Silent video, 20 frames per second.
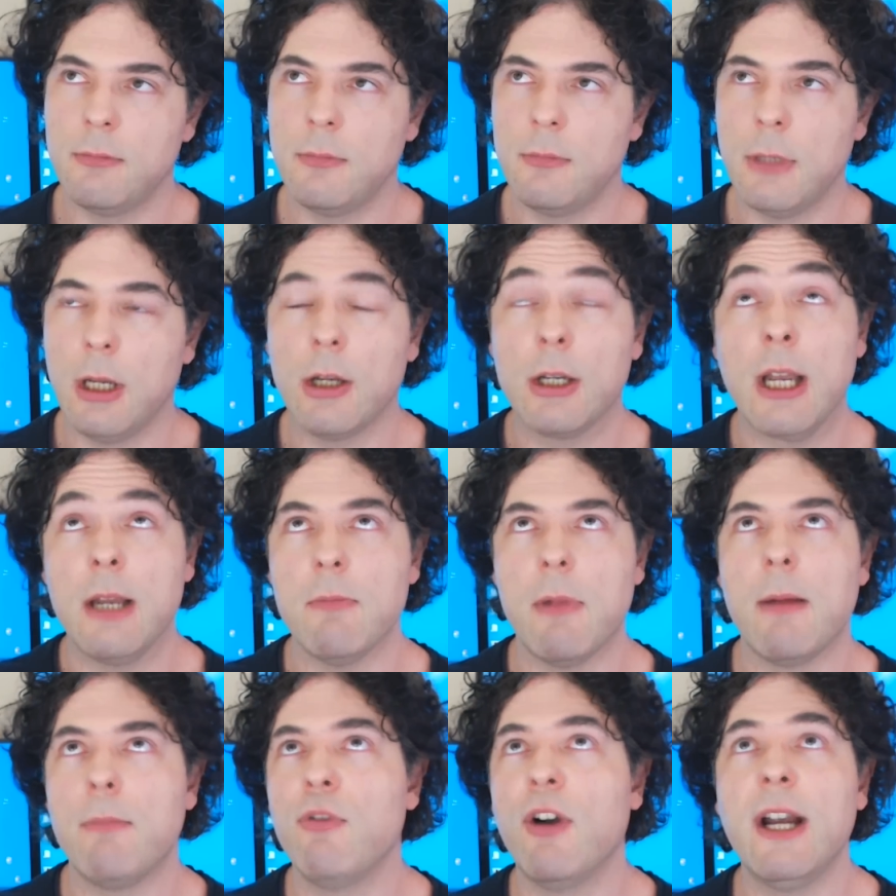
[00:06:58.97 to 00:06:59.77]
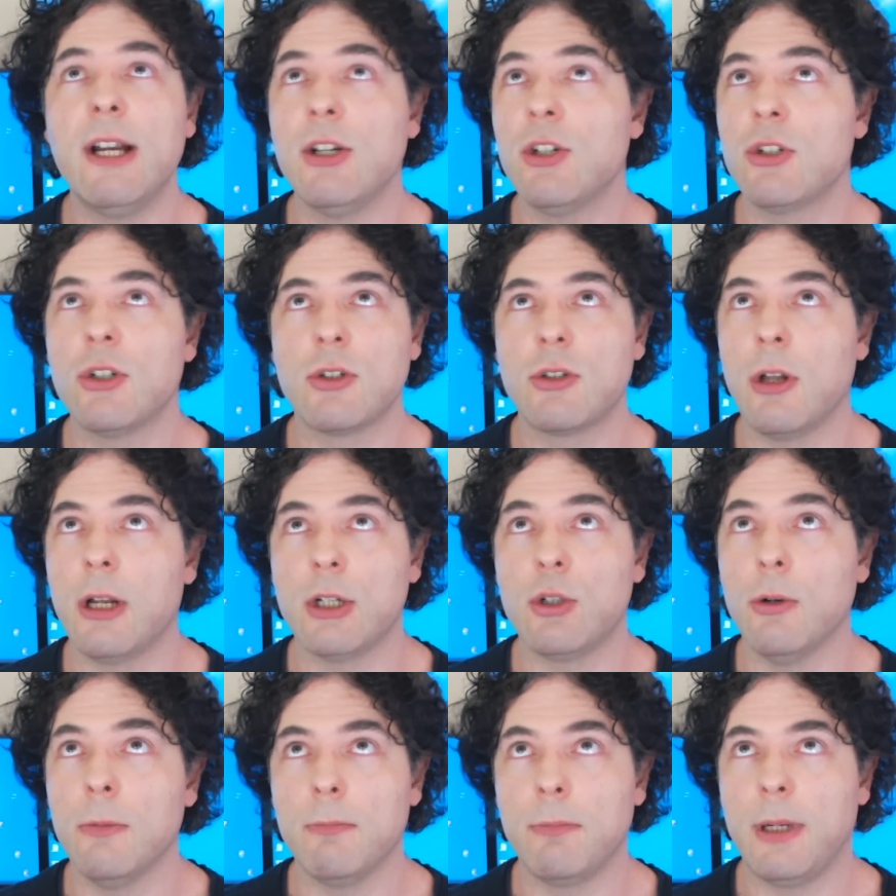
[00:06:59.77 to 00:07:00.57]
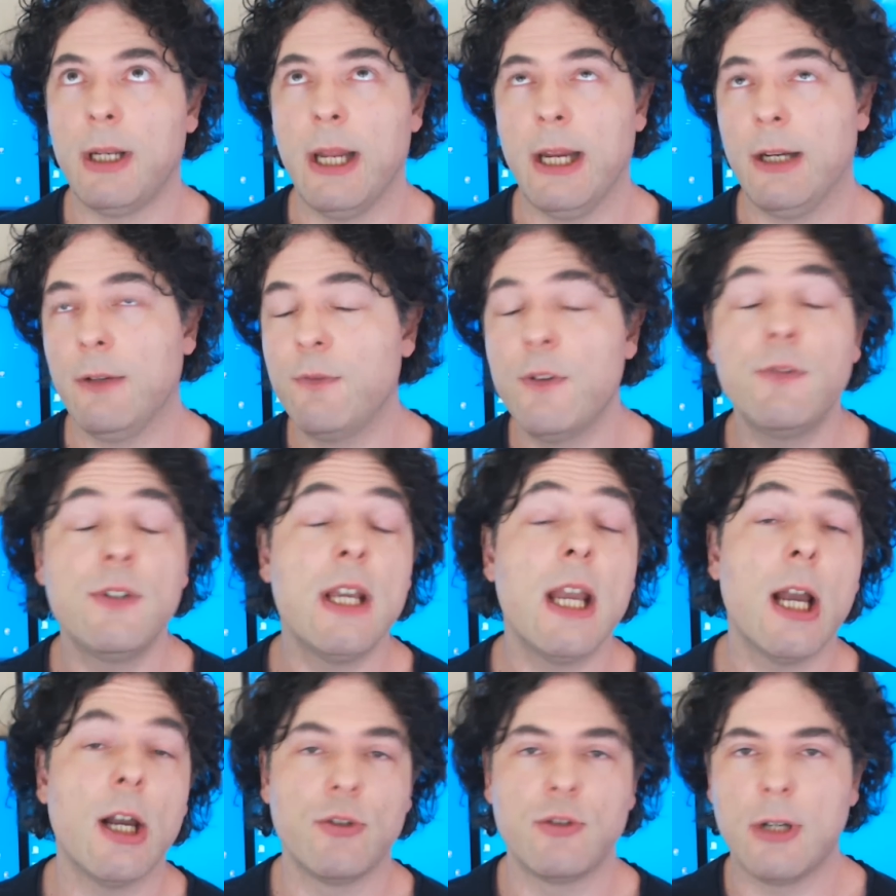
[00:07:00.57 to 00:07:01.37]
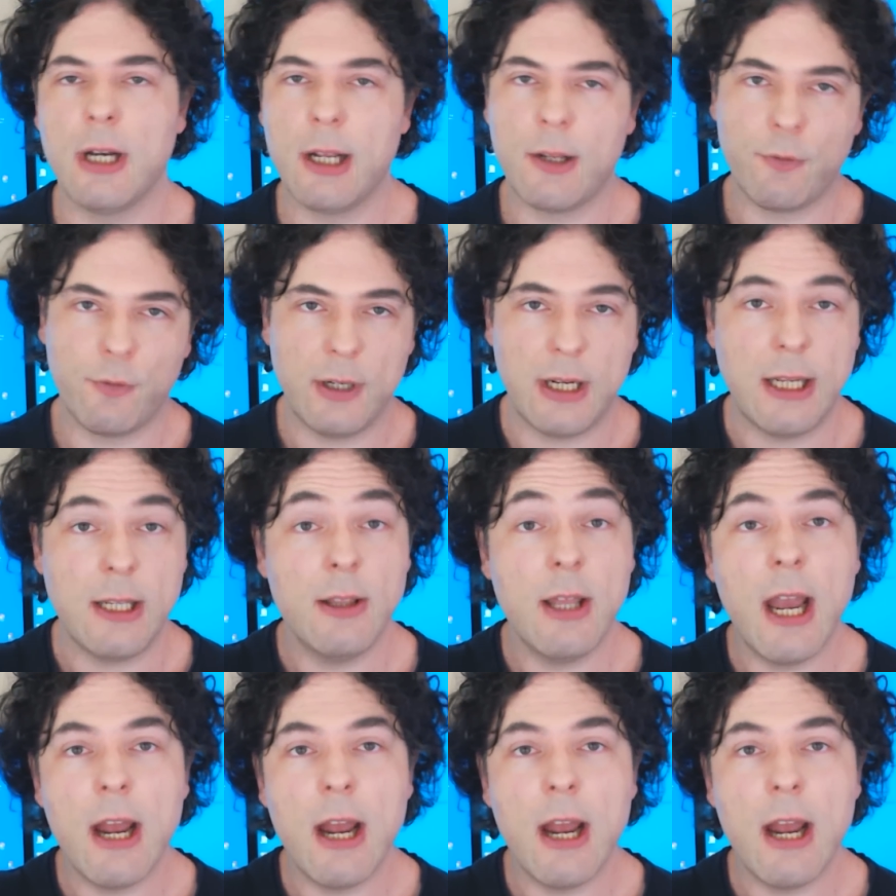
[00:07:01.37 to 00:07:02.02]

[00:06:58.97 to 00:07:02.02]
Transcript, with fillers: Okay, my brain is just like gone blank. 5800X3D. There